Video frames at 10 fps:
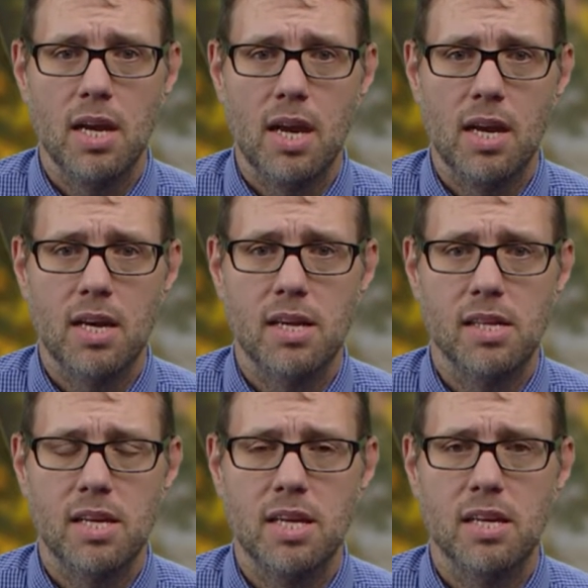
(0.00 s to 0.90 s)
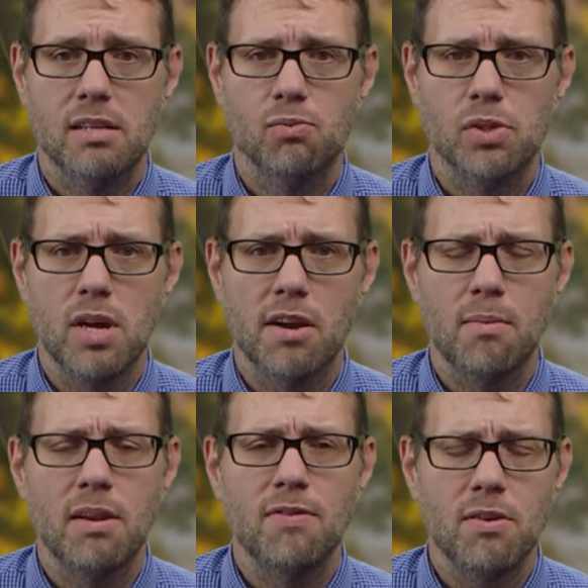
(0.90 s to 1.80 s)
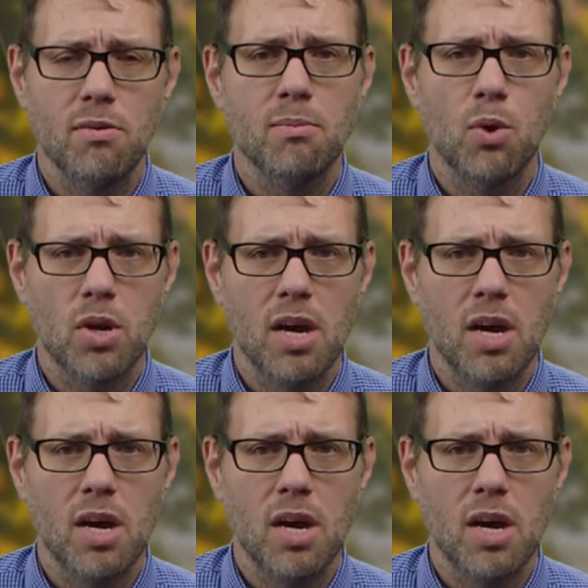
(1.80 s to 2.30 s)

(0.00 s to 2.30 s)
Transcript: And then we'll talk about a few of the more